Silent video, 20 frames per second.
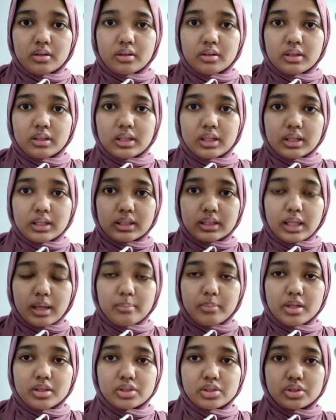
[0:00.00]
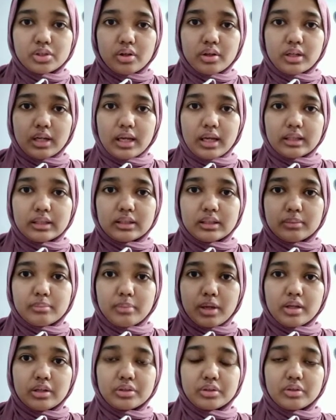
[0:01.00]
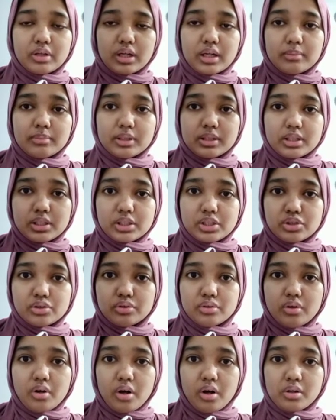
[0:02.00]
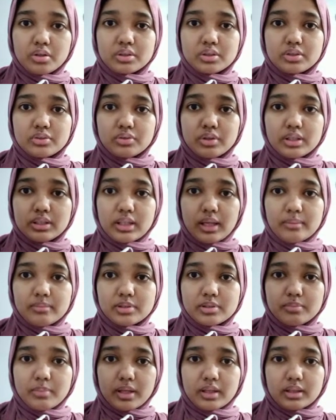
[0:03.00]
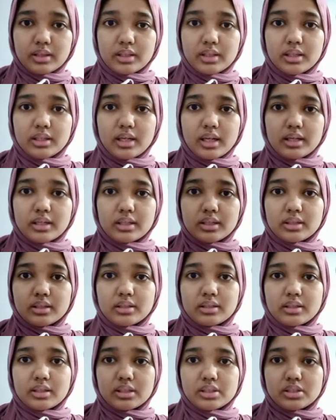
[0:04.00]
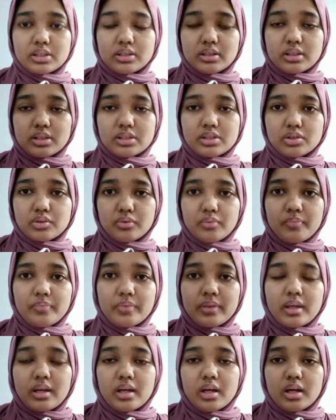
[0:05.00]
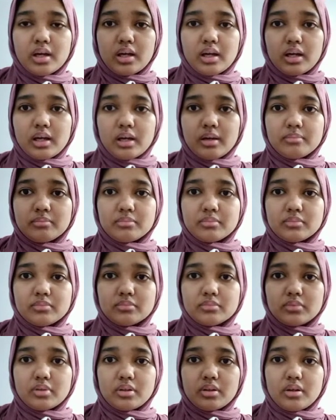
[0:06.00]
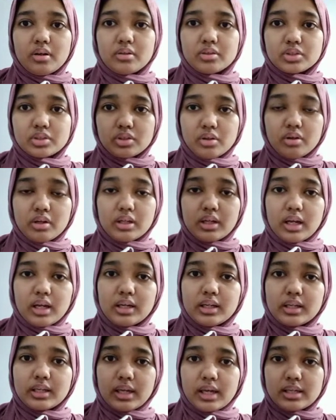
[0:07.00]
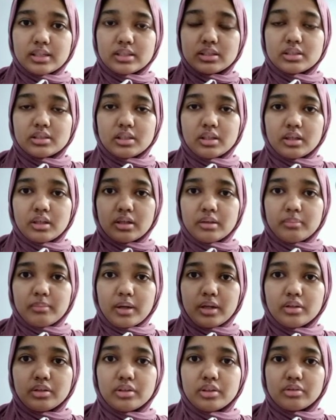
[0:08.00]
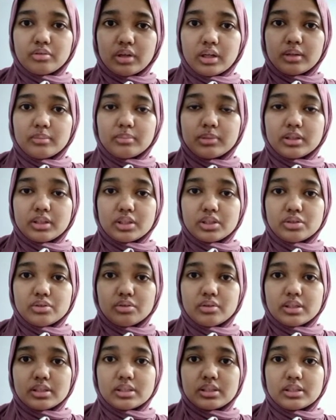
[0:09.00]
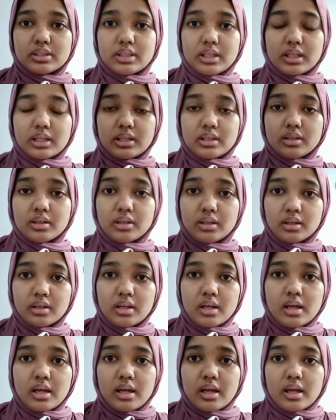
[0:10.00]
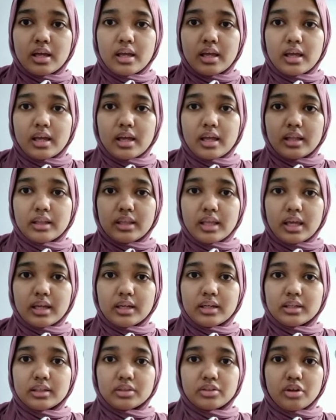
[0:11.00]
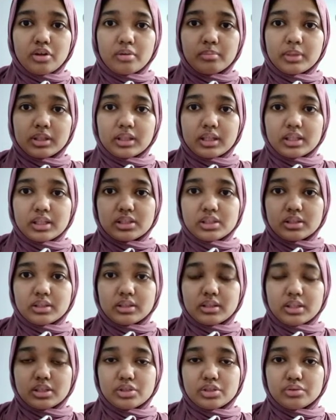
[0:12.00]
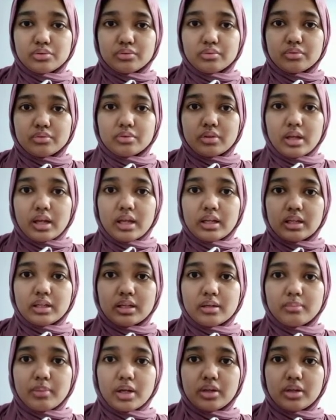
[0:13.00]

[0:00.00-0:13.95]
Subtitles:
The table show that the biodegradable tissue holds 3 times better than the kitchen tissue. Also, in other case, the biodegradable tissue is thicker than the normal kitchen tissue, and the